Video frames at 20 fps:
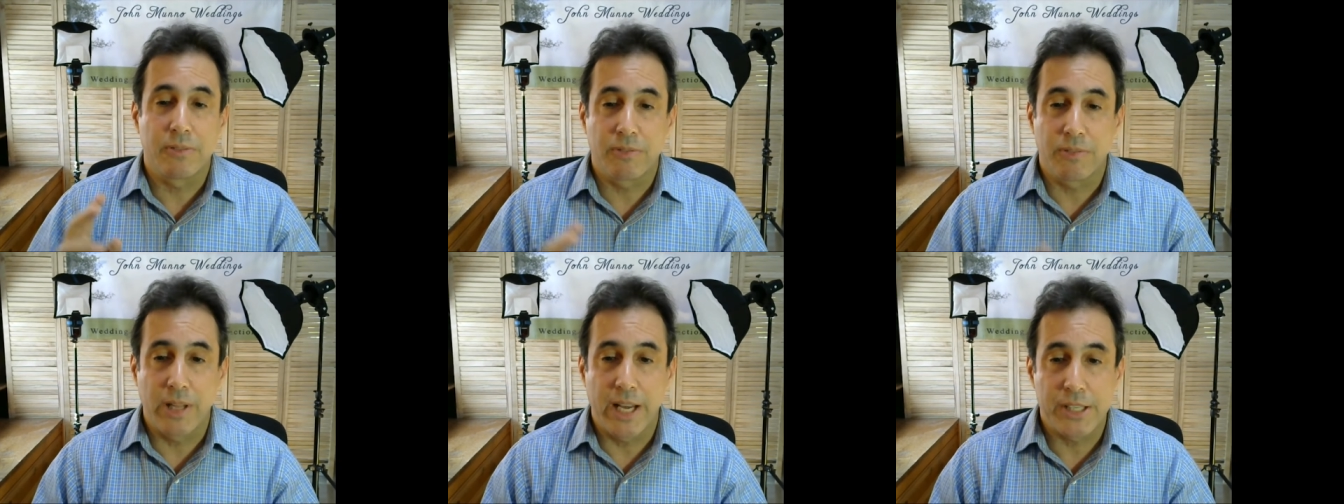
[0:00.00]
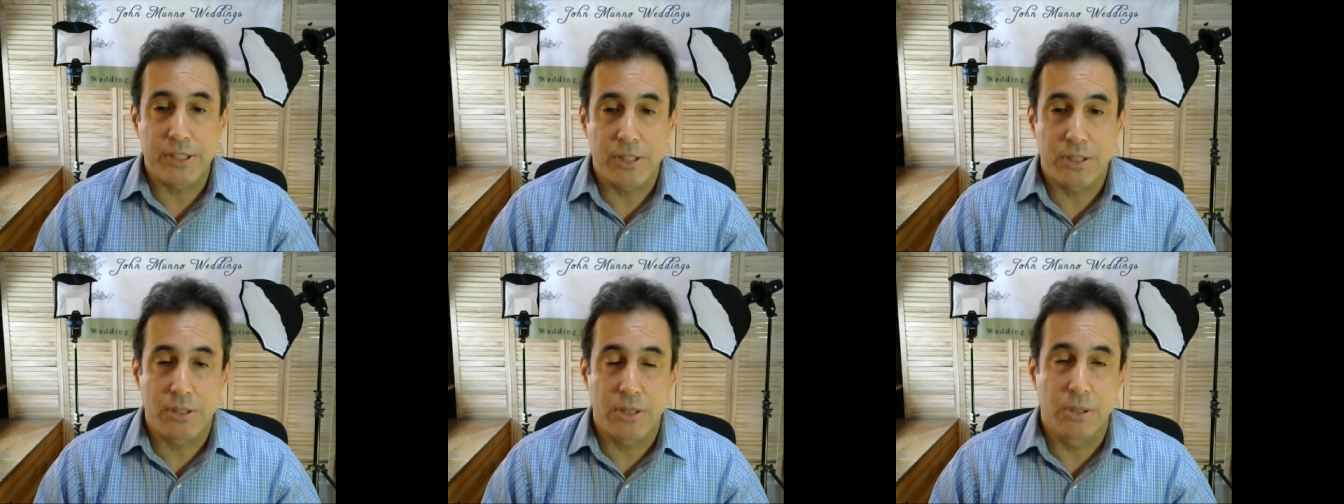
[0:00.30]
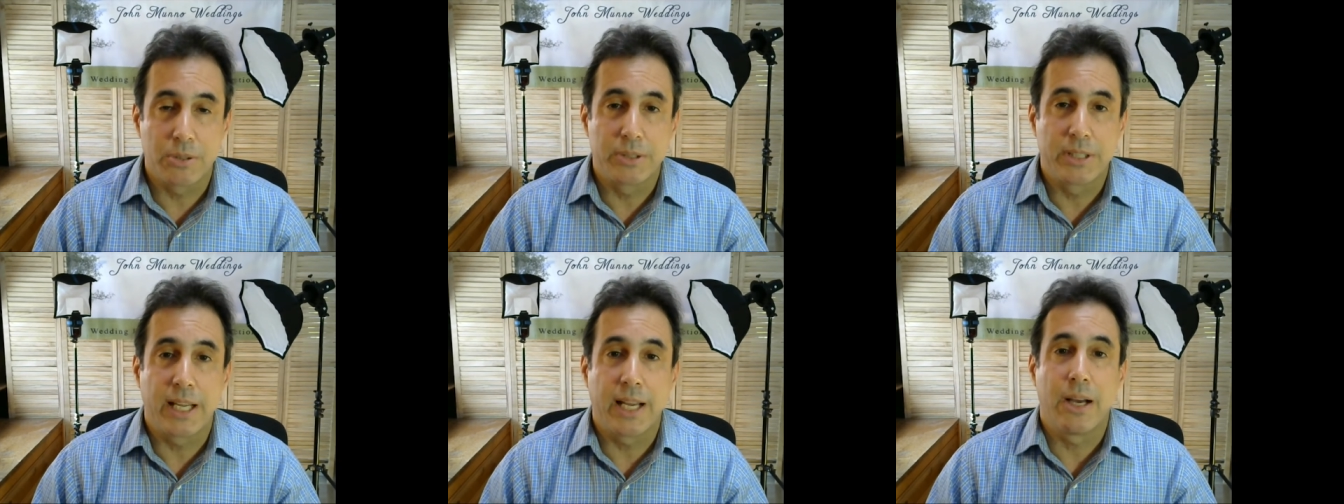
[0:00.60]
flashes
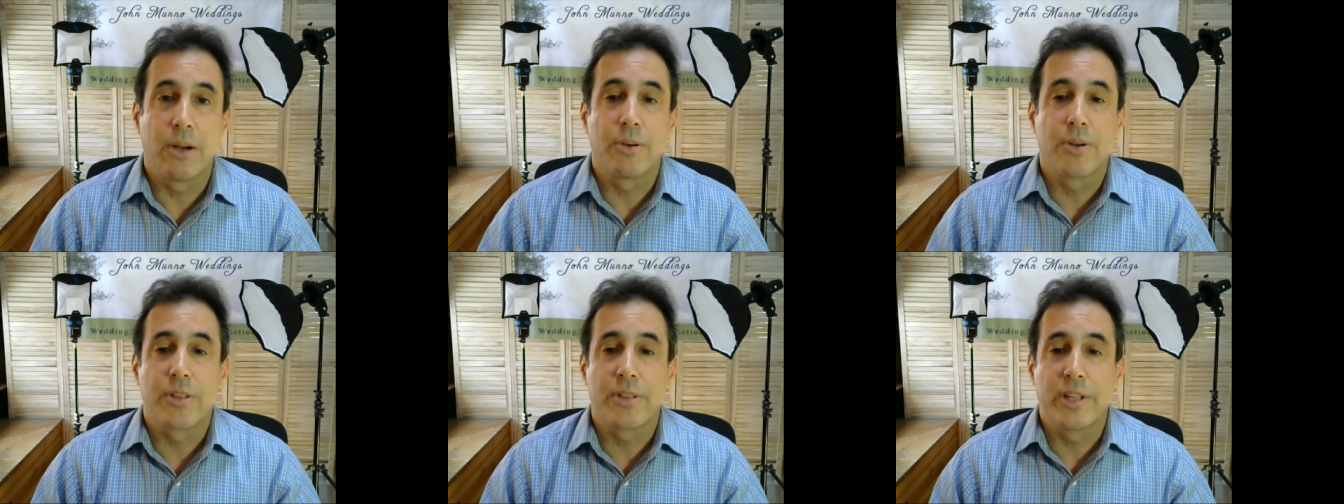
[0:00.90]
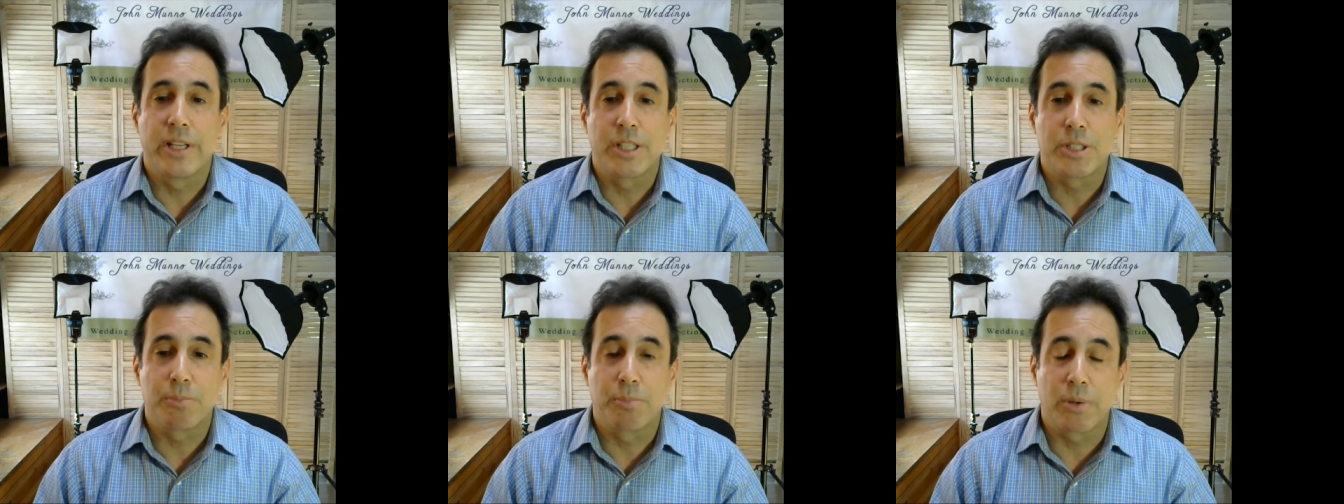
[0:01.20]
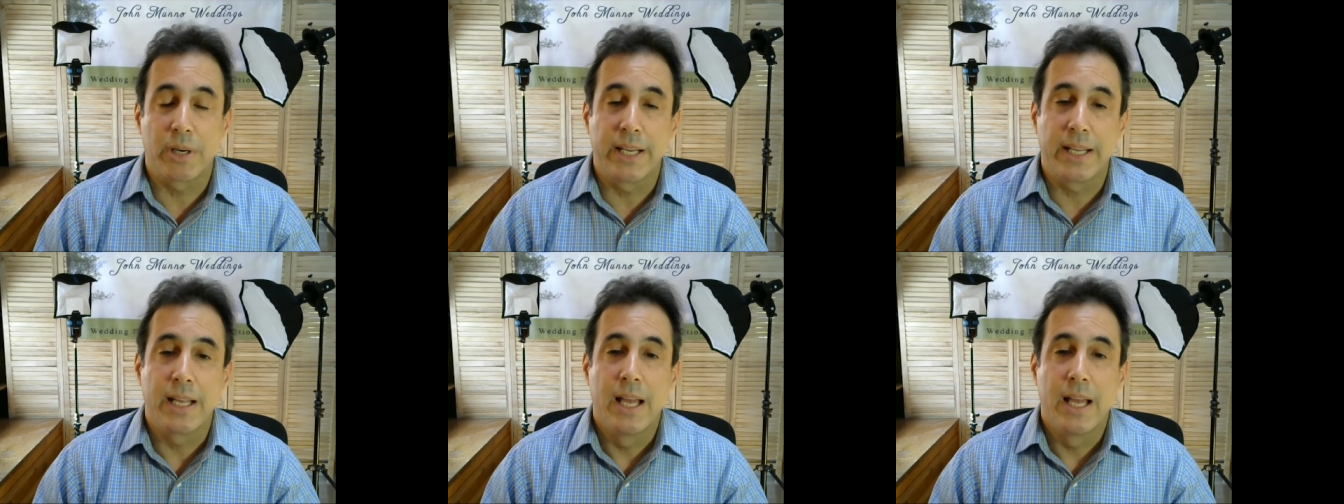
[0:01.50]
go down, things break.